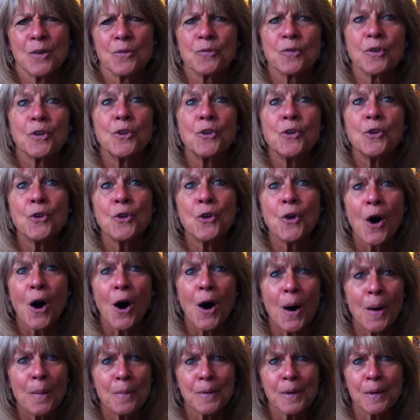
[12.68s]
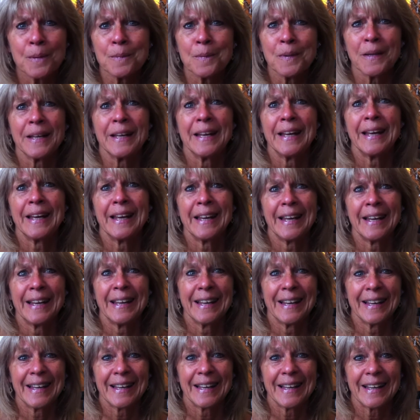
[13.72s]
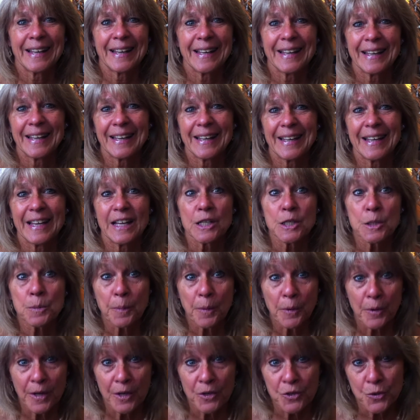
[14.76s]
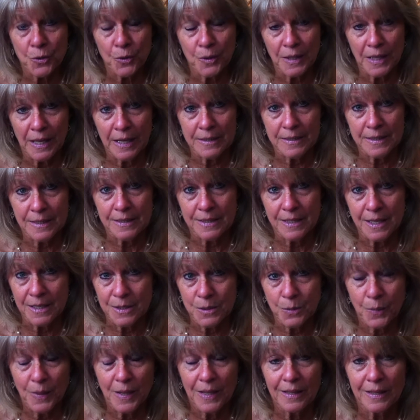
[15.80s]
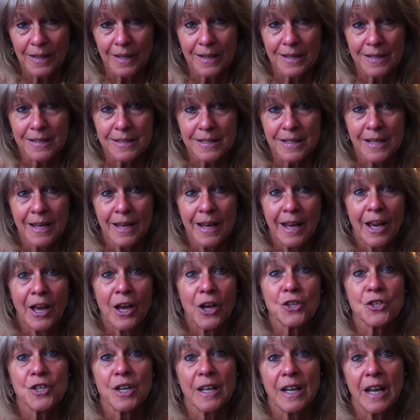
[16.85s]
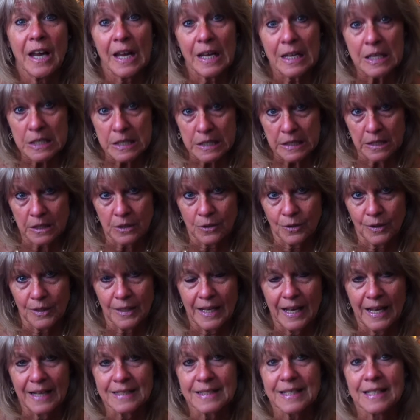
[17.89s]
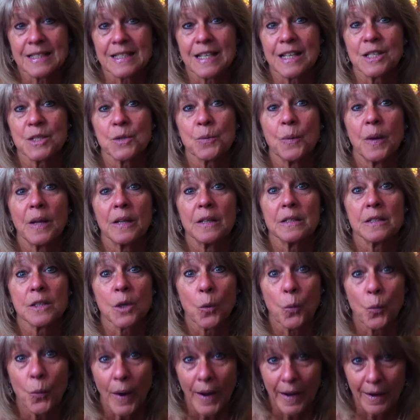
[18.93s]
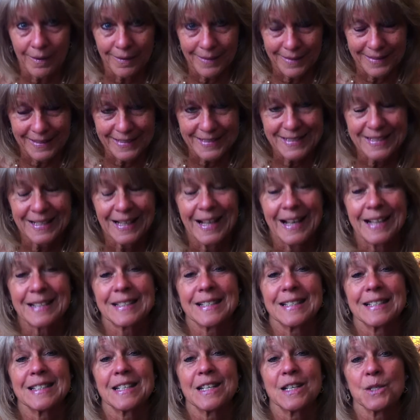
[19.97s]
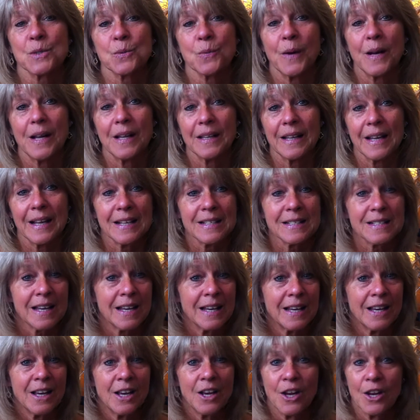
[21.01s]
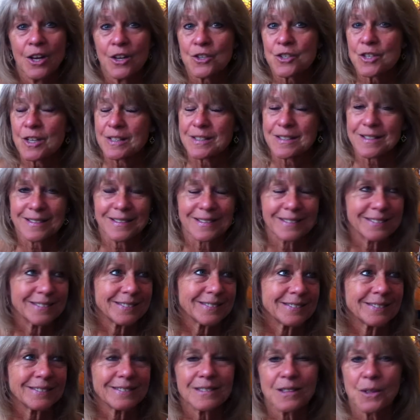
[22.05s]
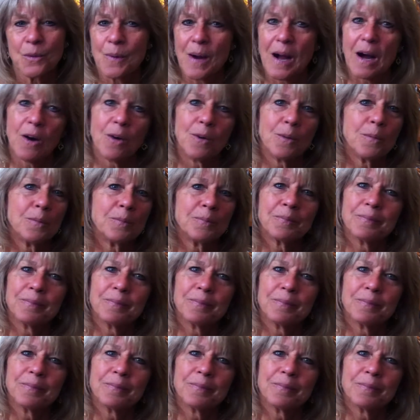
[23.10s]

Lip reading: phenomenally experiential classes, as well as educational classes, as well as awareness classes, as well as just, wow,